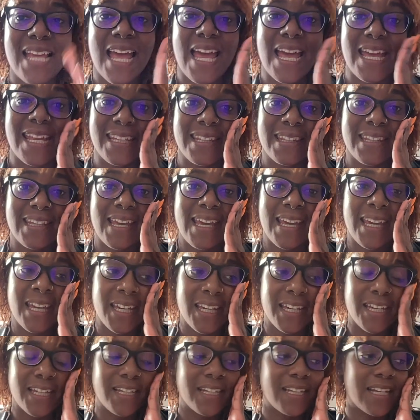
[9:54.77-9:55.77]
And
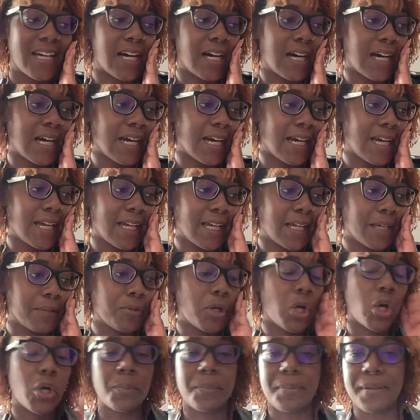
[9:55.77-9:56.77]
then I am
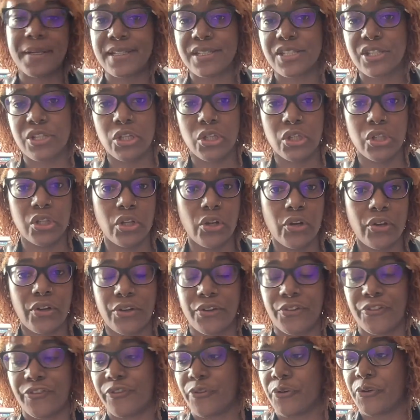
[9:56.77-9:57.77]
hoping to
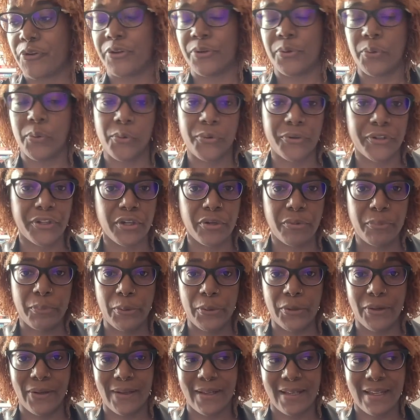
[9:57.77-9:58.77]
look for an
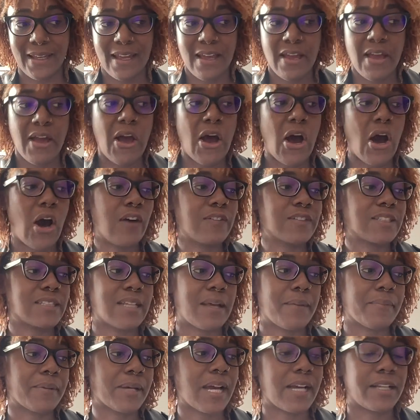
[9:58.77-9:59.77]
audiobook of
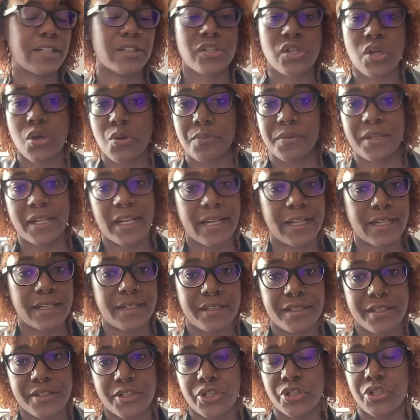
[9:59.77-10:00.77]
some kind of tome that I can
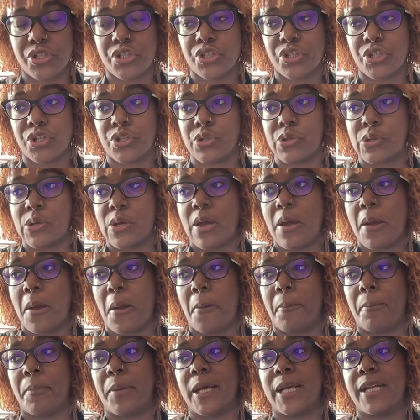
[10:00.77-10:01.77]
listen to.
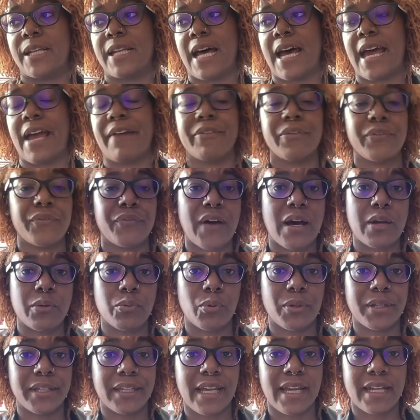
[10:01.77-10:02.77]
But I haven't found
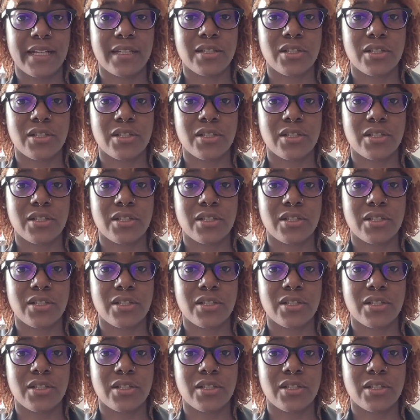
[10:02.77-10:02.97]
one yet,